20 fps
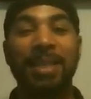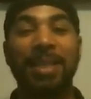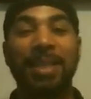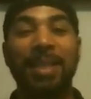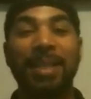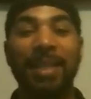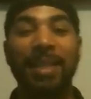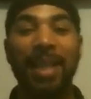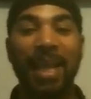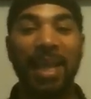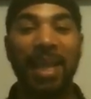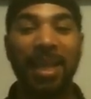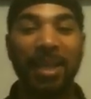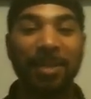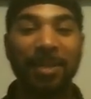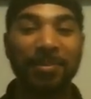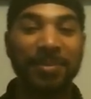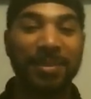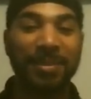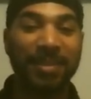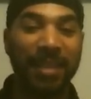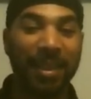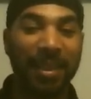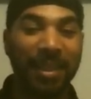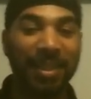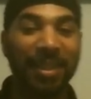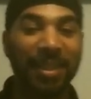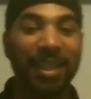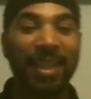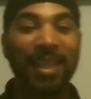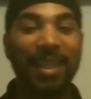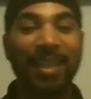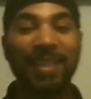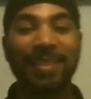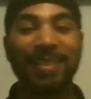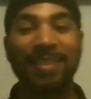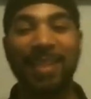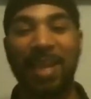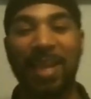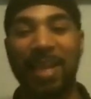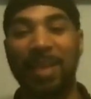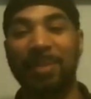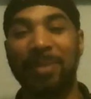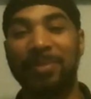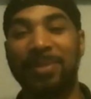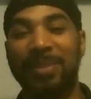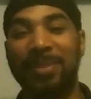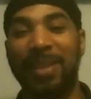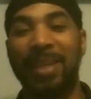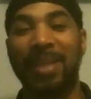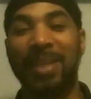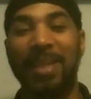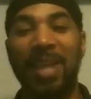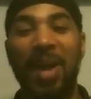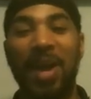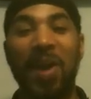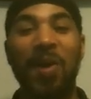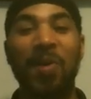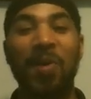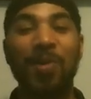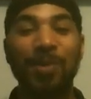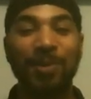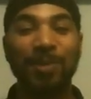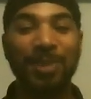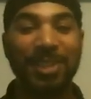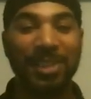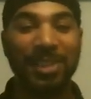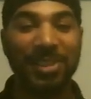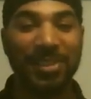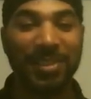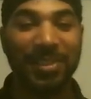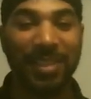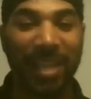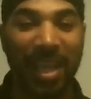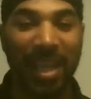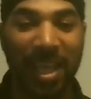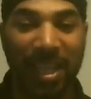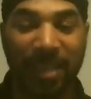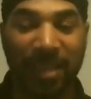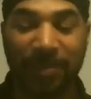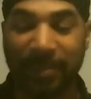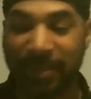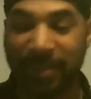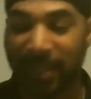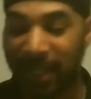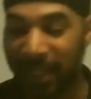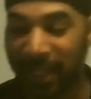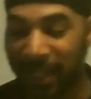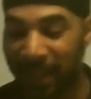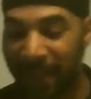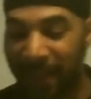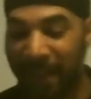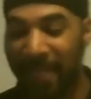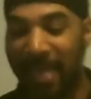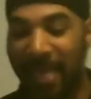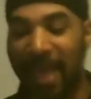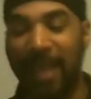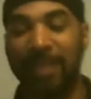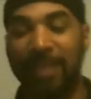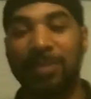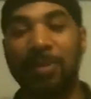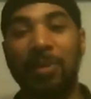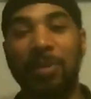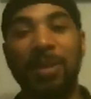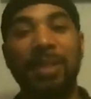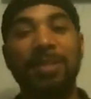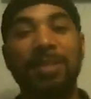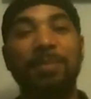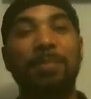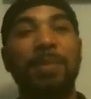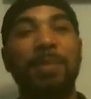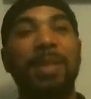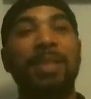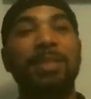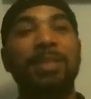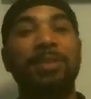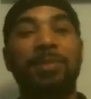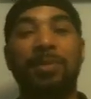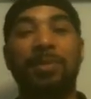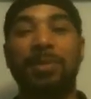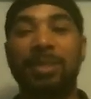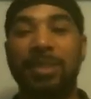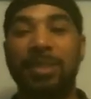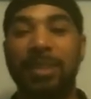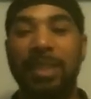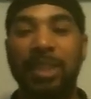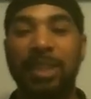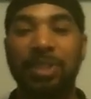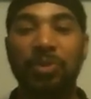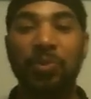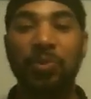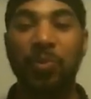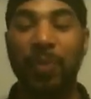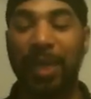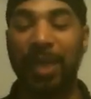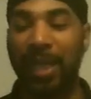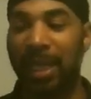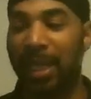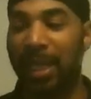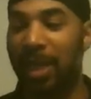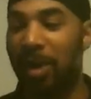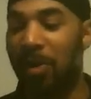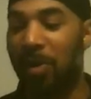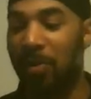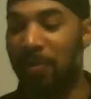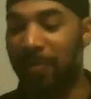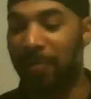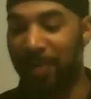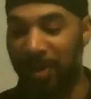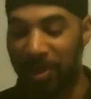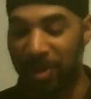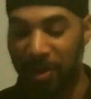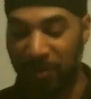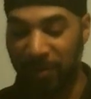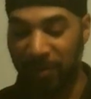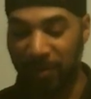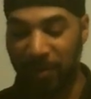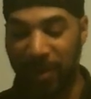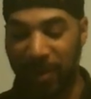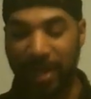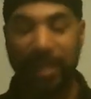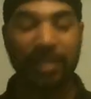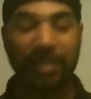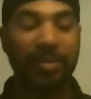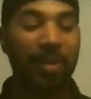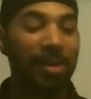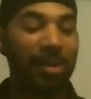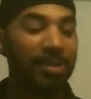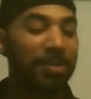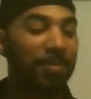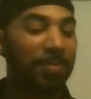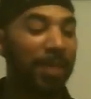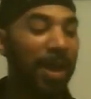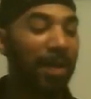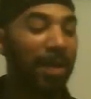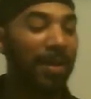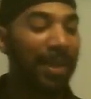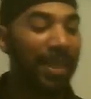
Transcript: the namesake, his namesake, Yahusha's namesake. And so there's many scriptures that you read over and over where it talks about